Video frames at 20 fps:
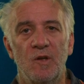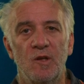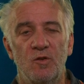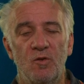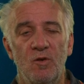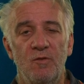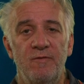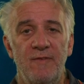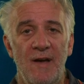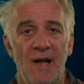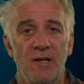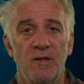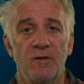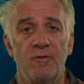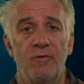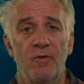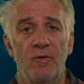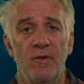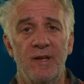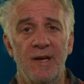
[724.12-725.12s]
good value
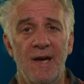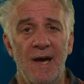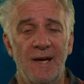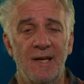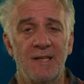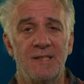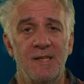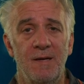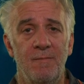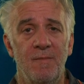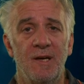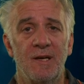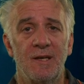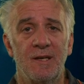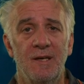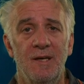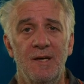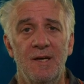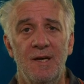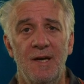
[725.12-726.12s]
for the academic
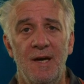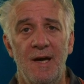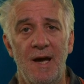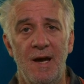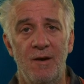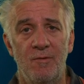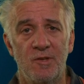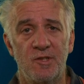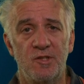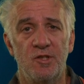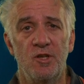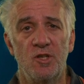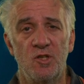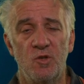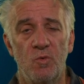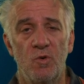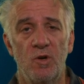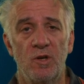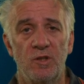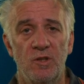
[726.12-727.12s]
and research
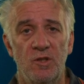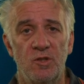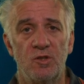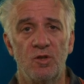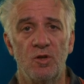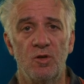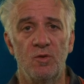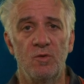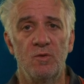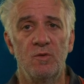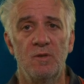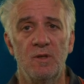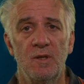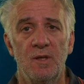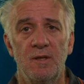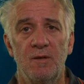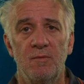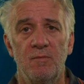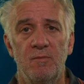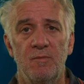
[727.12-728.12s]
work you do
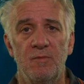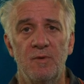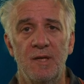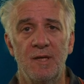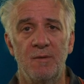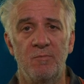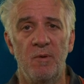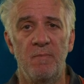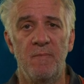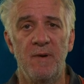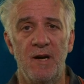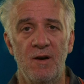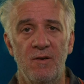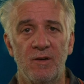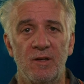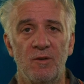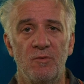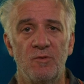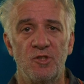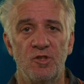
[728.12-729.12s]
in
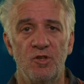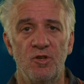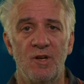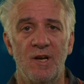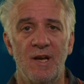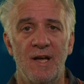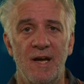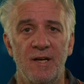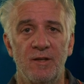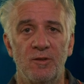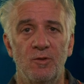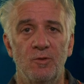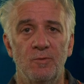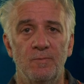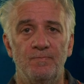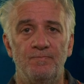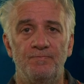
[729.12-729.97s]
preparing a journal article.